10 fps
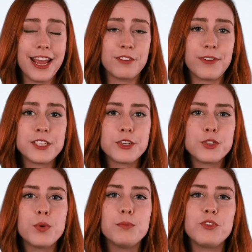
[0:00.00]

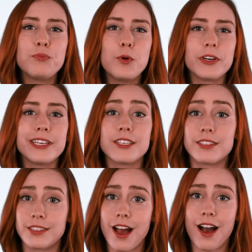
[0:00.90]
investors will move more into
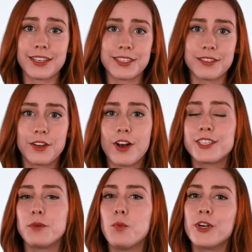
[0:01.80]
stocks,
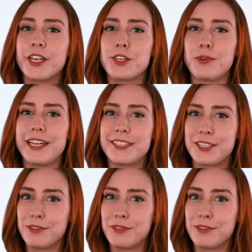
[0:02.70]
causing mortgage rates to